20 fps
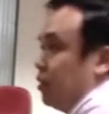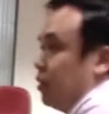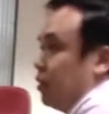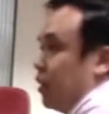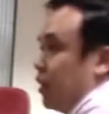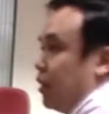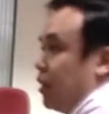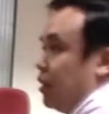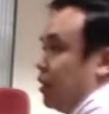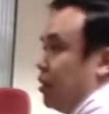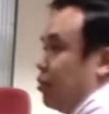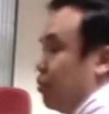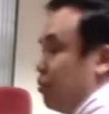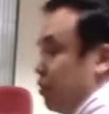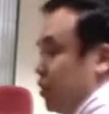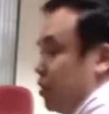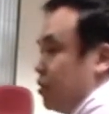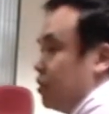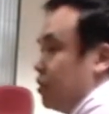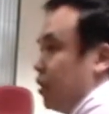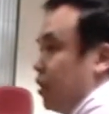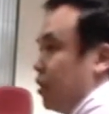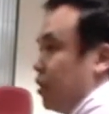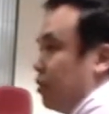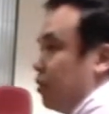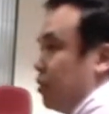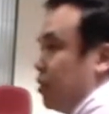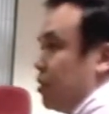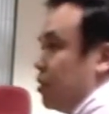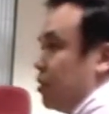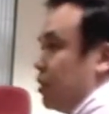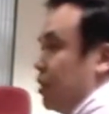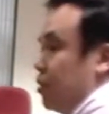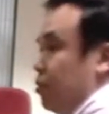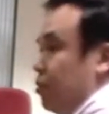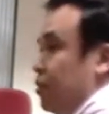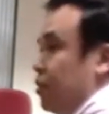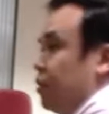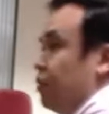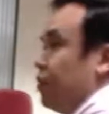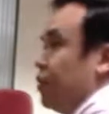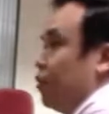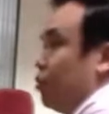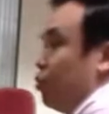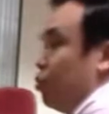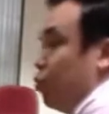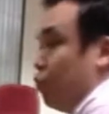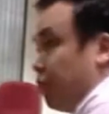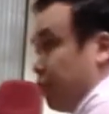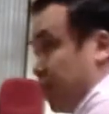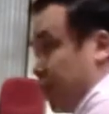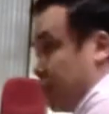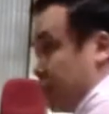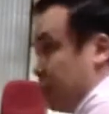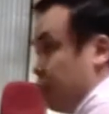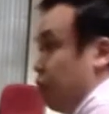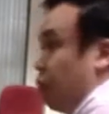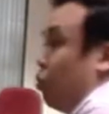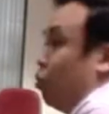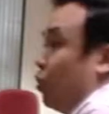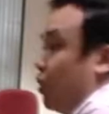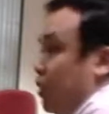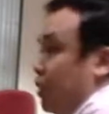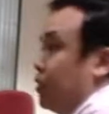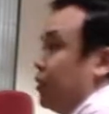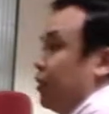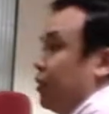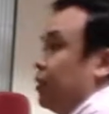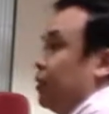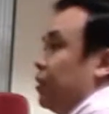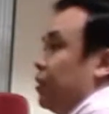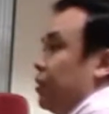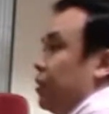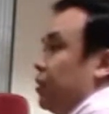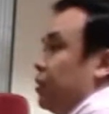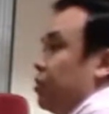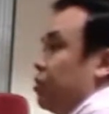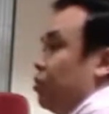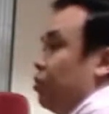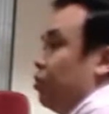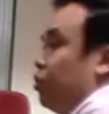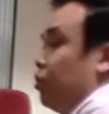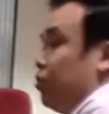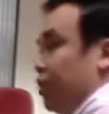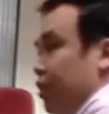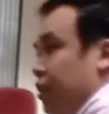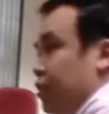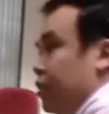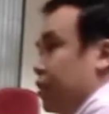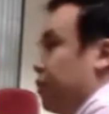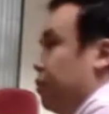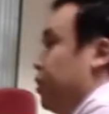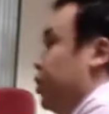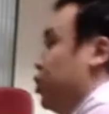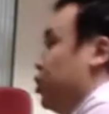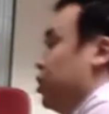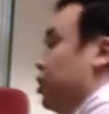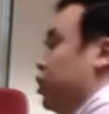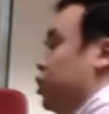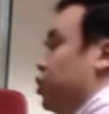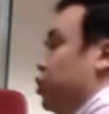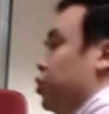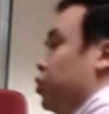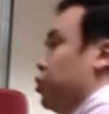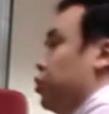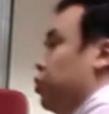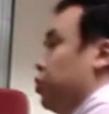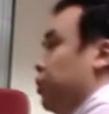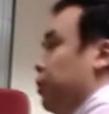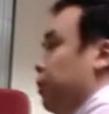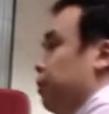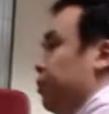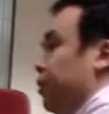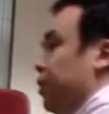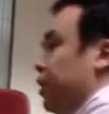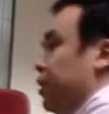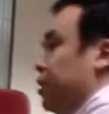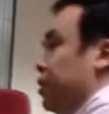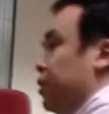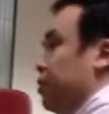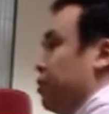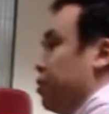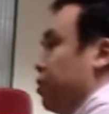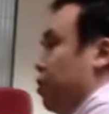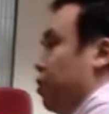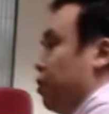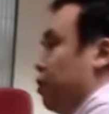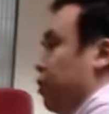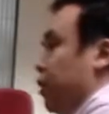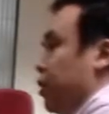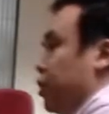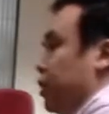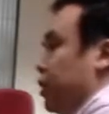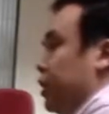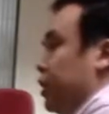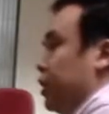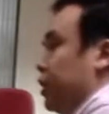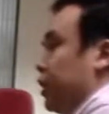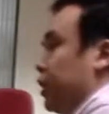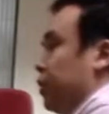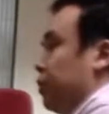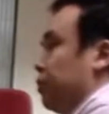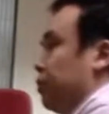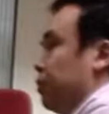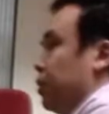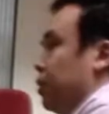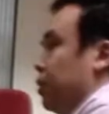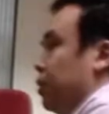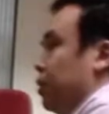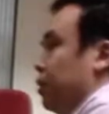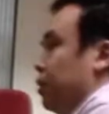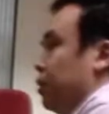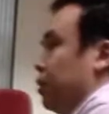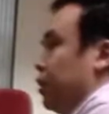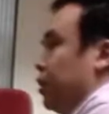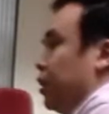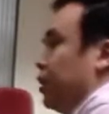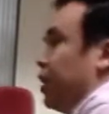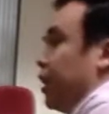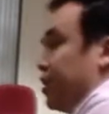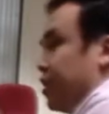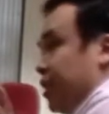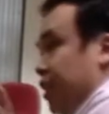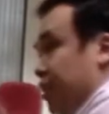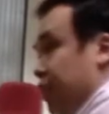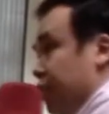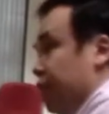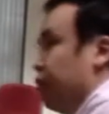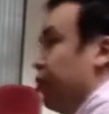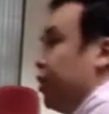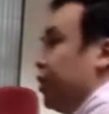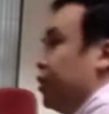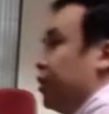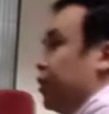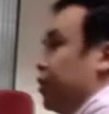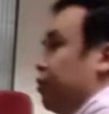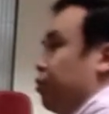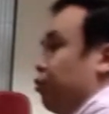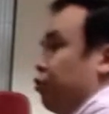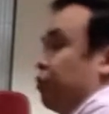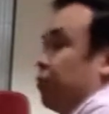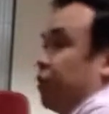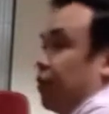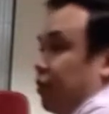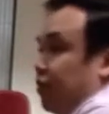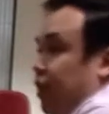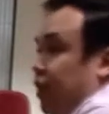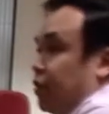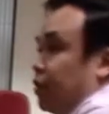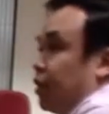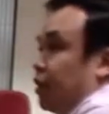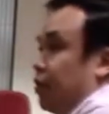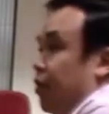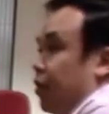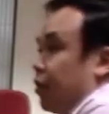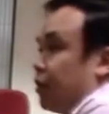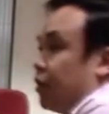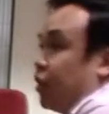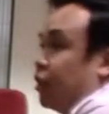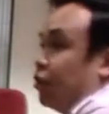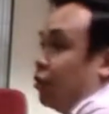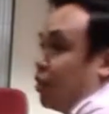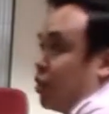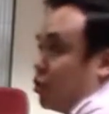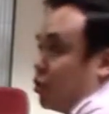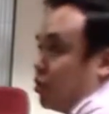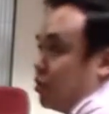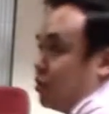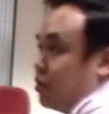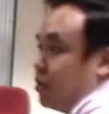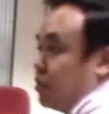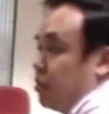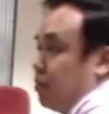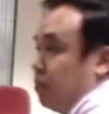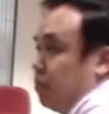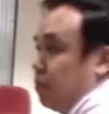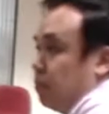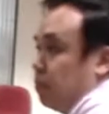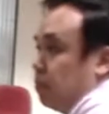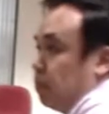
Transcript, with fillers: Right. And I think with this, um, it's a little bit difficult to move things forward. So do you think it's a major issue in terms of actually um, that's hindering the improvement of ed- American education system?